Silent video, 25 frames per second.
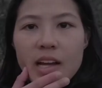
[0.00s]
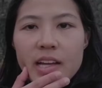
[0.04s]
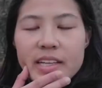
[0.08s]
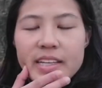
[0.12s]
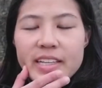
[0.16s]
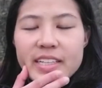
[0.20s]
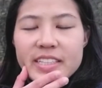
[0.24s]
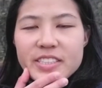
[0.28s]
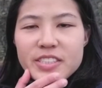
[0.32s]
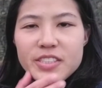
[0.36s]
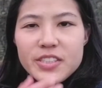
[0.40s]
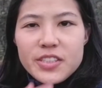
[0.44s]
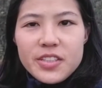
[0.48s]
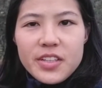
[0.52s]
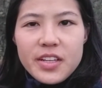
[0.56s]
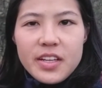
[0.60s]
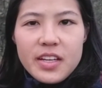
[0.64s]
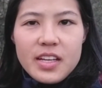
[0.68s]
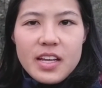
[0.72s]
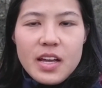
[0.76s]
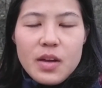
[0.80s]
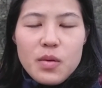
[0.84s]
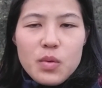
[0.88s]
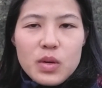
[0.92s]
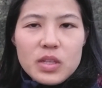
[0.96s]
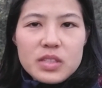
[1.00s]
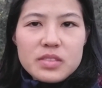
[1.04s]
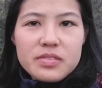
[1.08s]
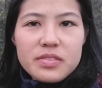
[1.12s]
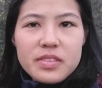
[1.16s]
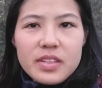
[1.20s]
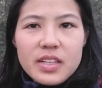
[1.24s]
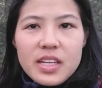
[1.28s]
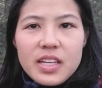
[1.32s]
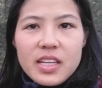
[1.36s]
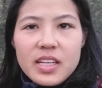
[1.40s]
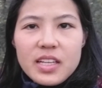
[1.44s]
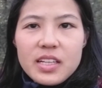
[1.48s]
Yesterday I was
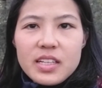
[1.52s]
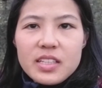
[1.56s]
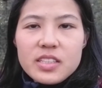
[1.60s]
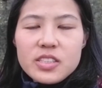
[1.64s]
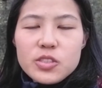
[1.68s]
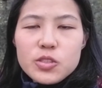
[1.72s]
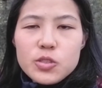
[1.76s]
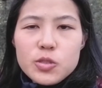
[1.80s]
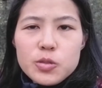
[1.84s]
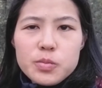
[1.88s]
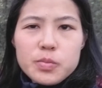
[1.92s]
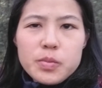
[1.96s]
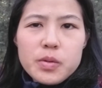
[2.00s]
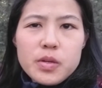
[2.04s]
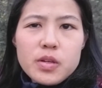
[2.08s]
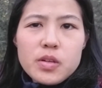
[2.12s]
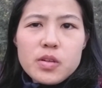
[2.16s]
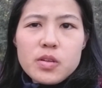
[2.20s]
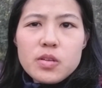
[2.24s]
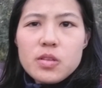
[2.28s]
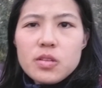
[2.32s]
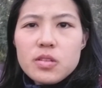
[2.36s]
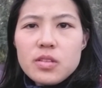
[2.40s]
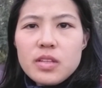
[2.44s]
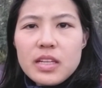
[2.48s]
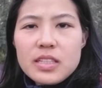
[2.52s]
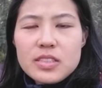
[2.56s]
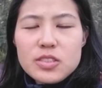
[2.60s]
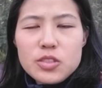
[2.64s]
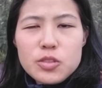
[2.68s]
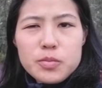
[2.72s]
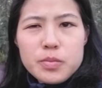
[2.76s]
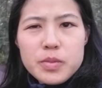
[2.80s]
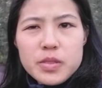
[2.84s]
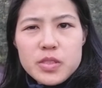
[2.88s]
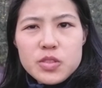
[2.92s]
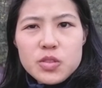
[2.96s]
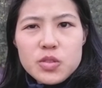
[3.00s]
feeling super good and
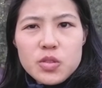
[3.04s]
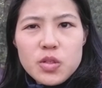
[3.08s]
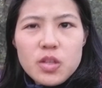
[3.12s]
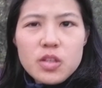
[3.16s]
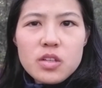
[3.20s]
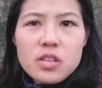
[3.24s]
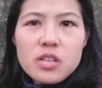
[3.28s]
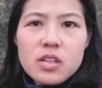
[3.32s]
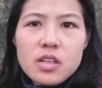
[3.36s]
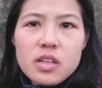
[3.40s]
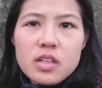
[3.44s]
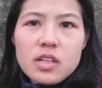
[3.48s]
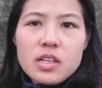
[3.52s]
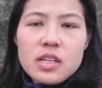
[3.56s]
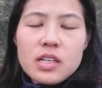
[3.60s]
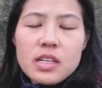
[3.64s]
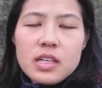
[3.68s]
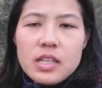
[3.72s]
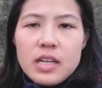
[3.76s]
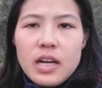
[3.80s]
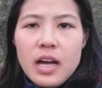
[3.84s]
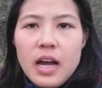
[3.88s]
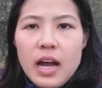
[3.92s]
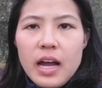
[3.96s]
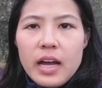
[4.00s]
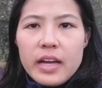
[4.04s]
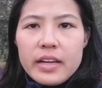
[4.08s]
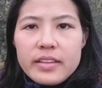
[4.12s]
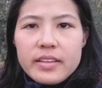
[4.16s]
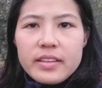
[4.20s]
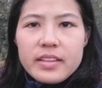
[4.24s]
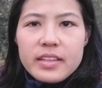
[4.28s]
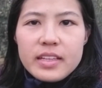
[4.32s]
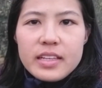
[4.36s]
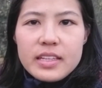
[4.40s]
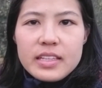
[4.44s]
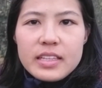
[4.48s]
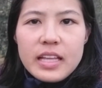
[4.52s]
super strong. I
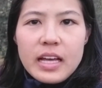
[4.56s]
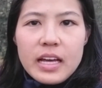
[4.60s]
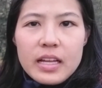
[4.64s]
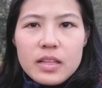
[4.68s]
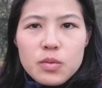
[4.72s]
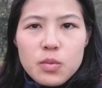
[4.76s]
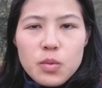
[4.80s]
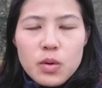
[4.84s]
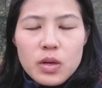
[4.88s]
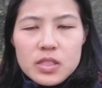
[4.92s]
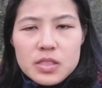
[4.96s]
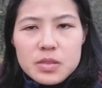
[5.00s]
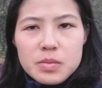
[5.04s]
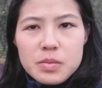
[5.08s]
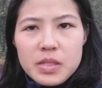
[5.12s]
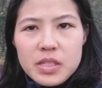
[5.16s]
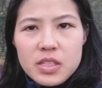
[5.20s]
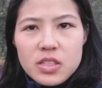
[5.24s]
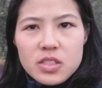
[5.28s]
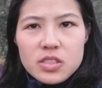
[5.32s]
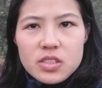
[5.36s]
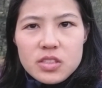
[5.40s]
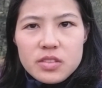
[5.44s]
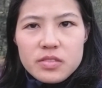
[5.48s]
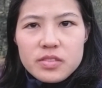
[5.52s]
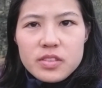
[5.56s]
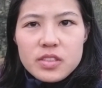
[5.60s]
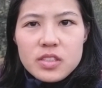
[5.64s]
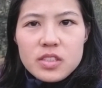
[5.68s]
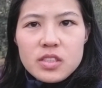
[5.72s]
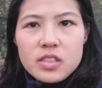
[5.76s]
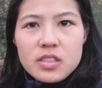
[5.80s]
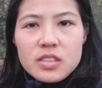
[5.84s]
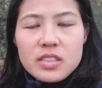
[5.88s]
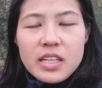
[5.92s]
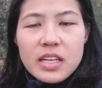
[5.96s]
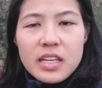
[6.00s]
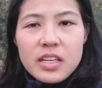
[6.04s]
think that was because of
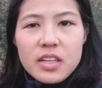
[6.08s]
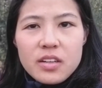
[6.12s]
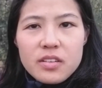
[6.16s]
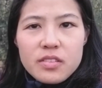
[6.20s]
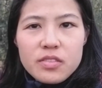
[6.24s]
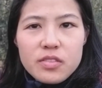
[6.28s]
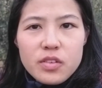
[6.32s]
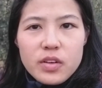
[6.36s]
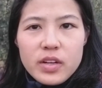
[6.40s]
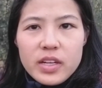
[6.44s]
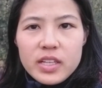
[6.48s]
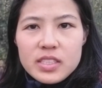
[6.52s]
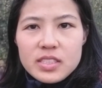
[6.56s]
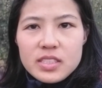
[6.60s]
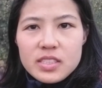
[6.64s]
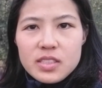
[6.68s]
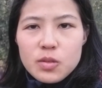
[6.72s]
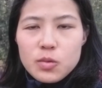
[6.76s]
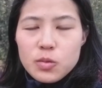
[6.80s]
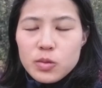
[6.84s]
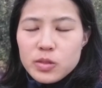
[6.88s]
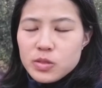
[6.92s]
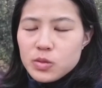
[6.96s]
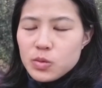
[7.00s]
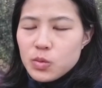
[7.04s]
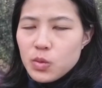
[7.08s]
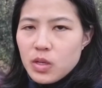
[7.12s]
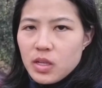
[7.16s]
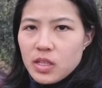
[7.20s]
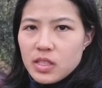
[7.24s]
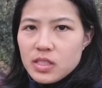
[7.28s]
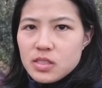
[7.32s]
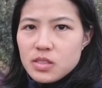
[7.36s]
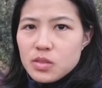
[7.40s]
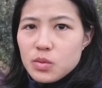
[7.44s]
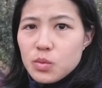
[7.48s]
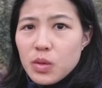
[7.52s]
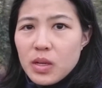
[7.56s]
the day of rest, which
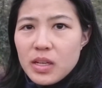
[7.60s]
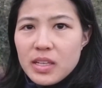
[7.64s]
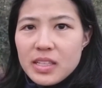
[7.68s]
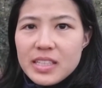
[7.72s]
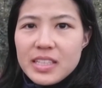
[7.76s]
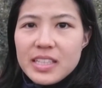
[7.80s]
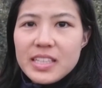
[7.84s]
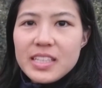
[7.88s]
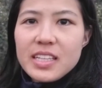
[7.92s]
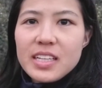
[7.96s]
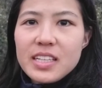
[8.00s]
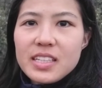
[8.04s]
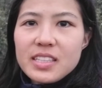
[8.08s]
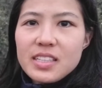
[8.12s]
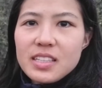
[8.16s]
was well needed,